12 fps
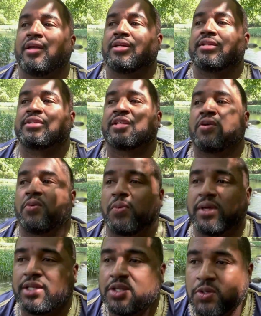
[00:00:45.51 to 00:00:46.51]
And so
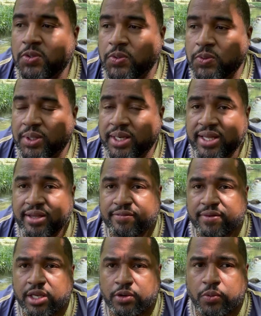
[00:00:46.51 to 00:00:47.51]
when you
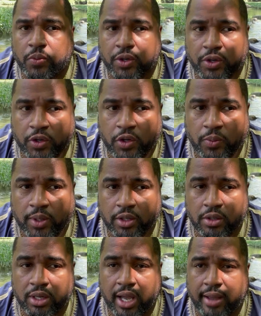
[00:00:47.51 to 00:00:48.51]
live in a world where
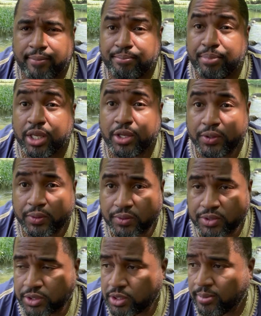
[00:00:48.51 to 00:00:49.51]
you got
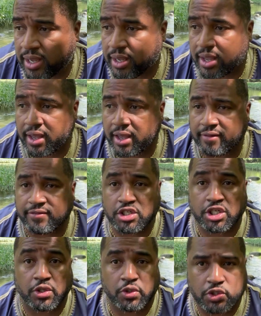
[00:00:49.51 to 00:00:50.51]
bills, you may have
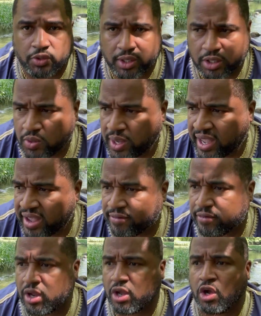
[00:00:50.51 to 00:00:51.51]
children, you have
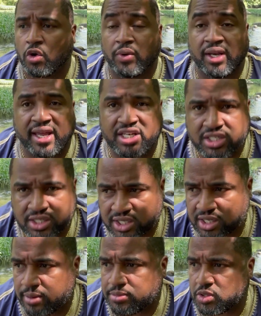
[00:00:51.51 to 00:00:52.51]

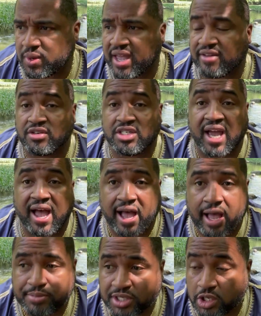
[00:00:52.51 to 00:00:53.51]
relationships, you have
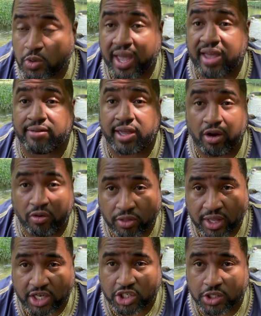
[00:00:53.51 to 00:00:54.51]
jobs, and you have
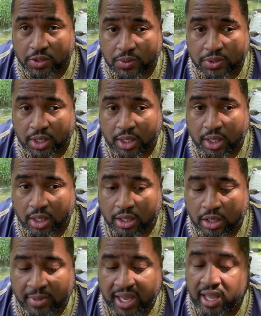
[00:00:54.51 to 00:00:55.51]
health issues.
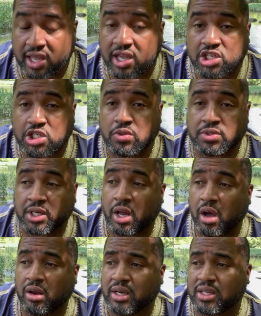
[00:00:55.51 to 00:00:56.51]
You may have issues in
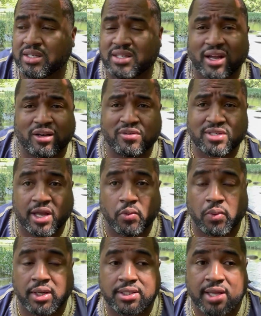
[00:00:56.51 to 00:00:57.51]
all of these sectors at
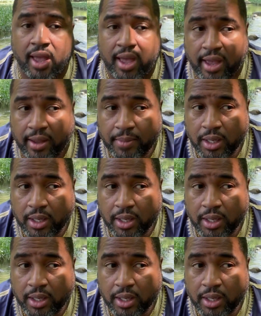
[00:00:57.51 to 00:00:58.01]
one time.